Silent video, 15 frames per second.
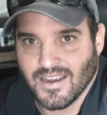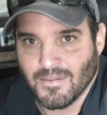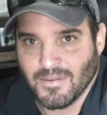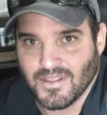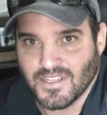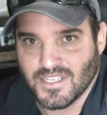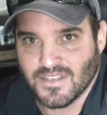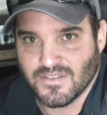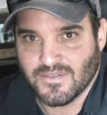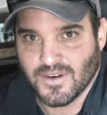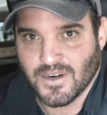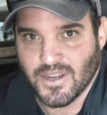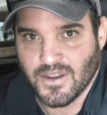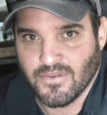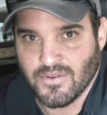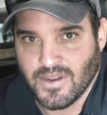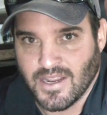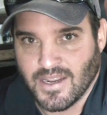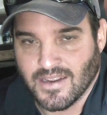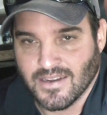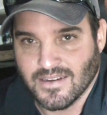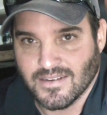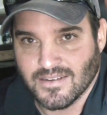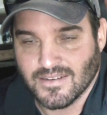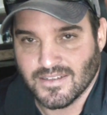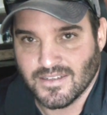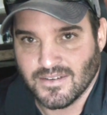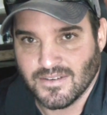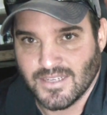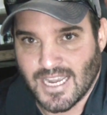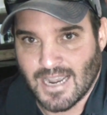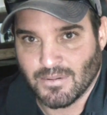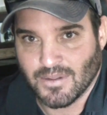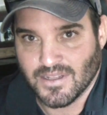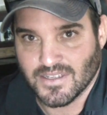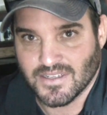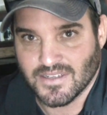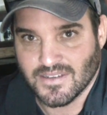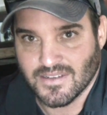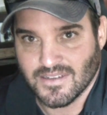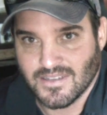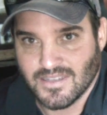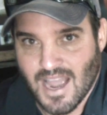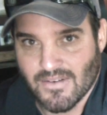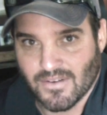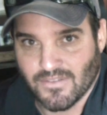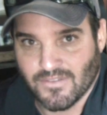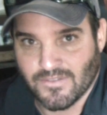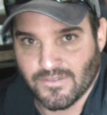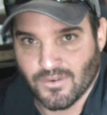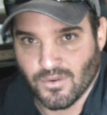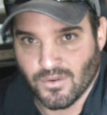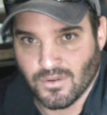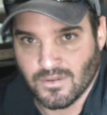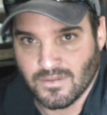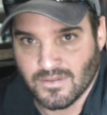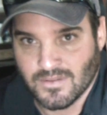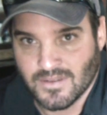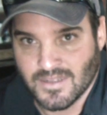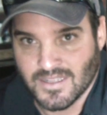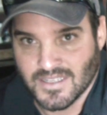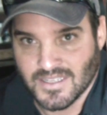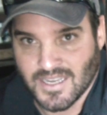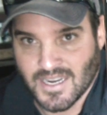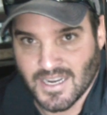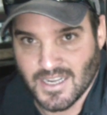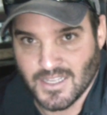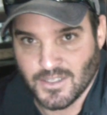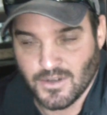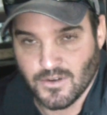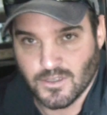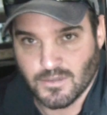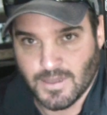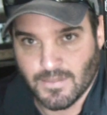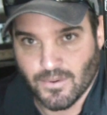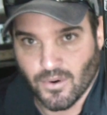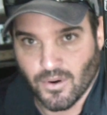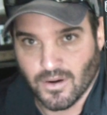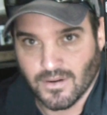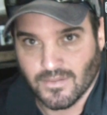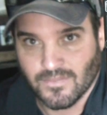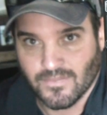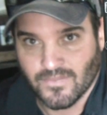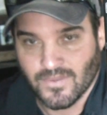I mean, this is very unique to tablets to have a full size USB port.